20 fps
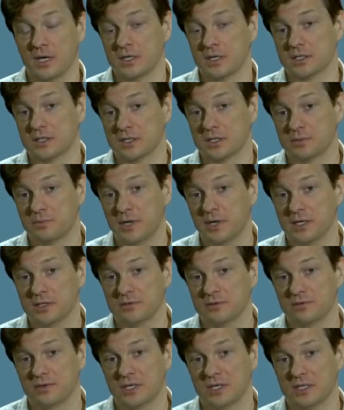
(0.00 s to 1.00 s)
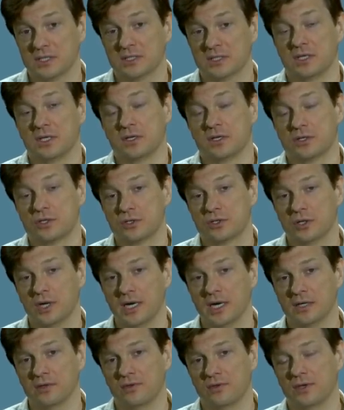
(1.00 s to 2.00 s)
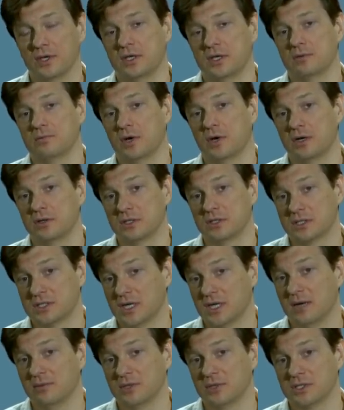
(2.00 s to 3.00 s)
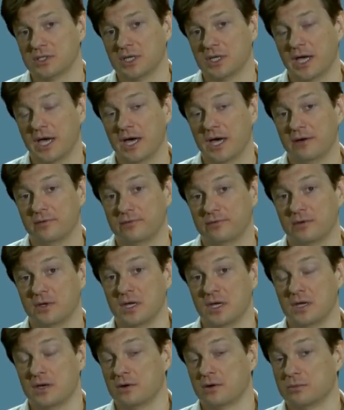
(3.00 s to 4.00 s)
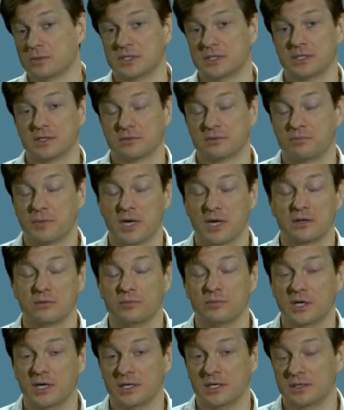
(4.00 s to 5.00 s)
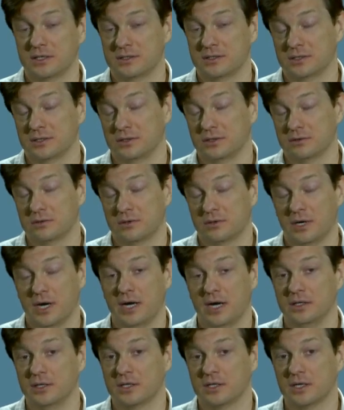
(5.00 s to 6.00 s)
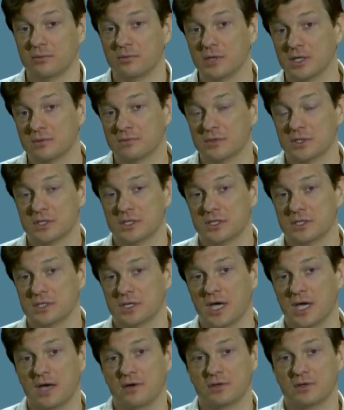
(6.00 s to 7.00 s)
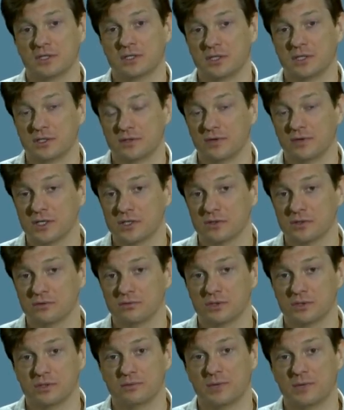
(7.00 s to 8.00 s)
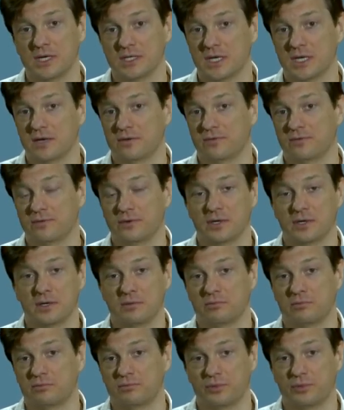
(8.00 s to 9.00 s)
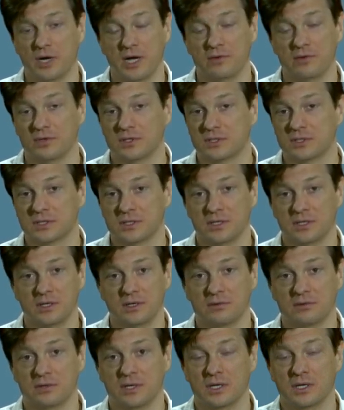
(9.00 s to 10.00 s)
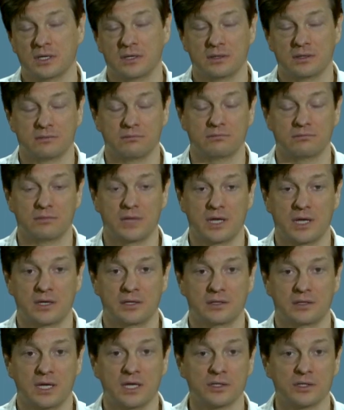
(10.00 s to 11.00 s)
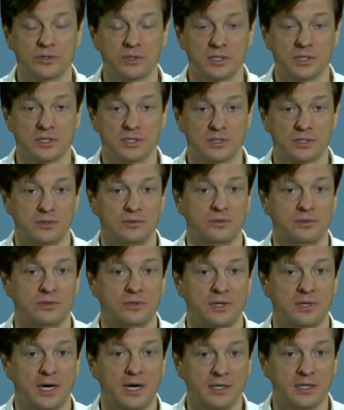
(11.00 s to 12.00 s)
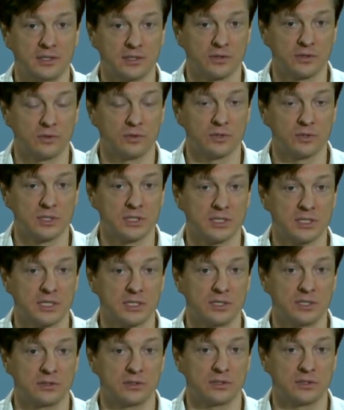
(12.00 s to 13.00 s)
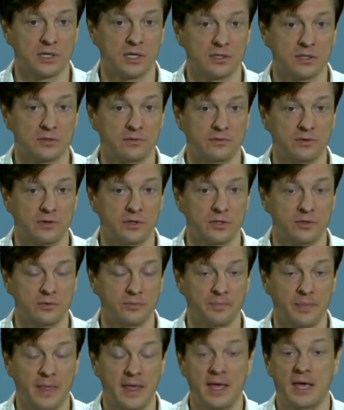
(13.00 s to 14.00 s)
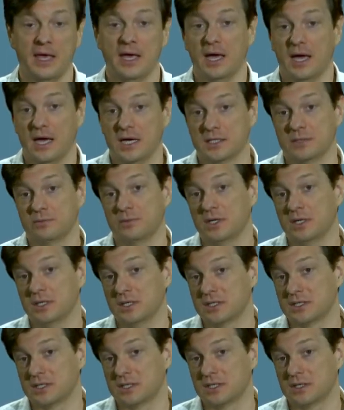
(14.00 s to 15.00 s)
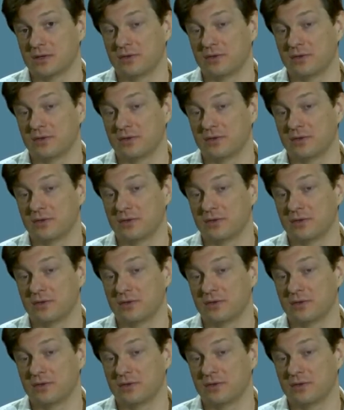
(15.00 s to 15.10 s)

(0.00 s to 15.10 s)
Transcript: So as part of this, try and think about the time that you have. Obviously, bear in mind your other commitments that you have as an individual. You might have uh, private uh, uh, uh, interests or other courses that you're trying to follow, as well as the